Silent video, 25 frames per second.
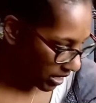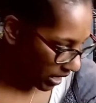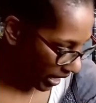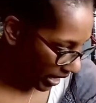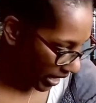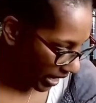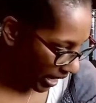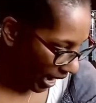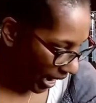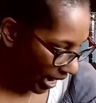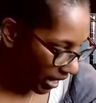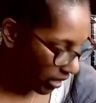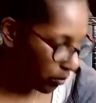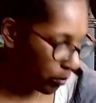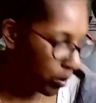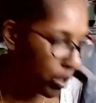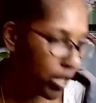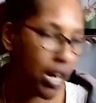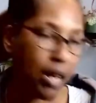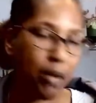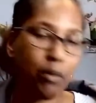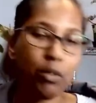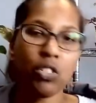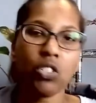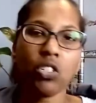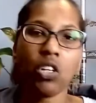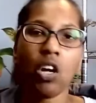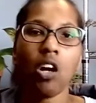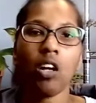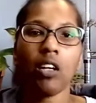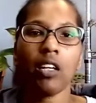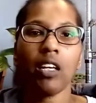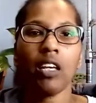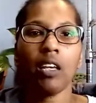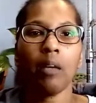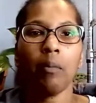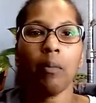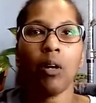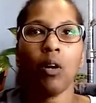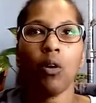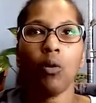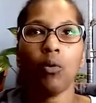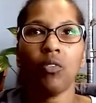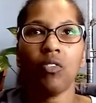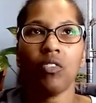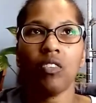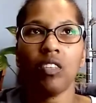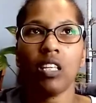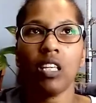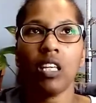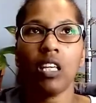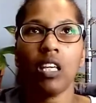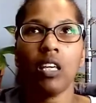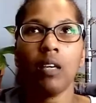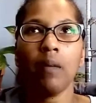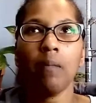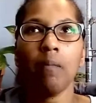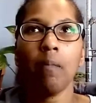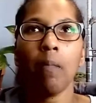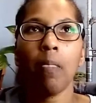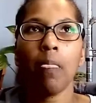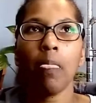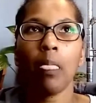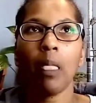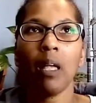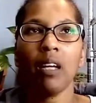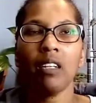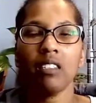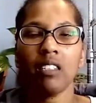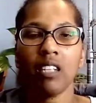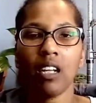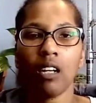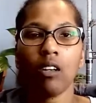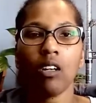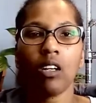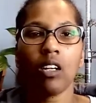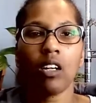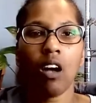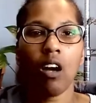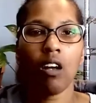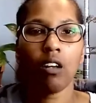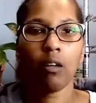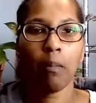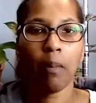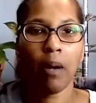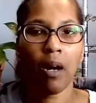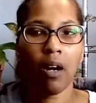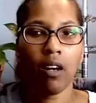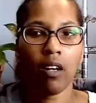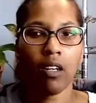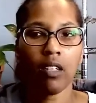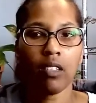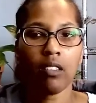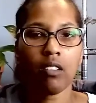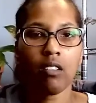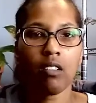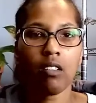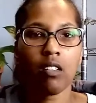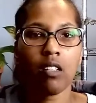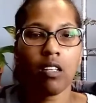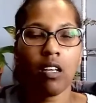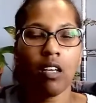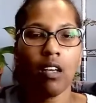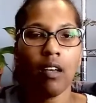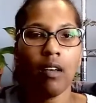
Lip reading: again, where I was talking about the terracotta pots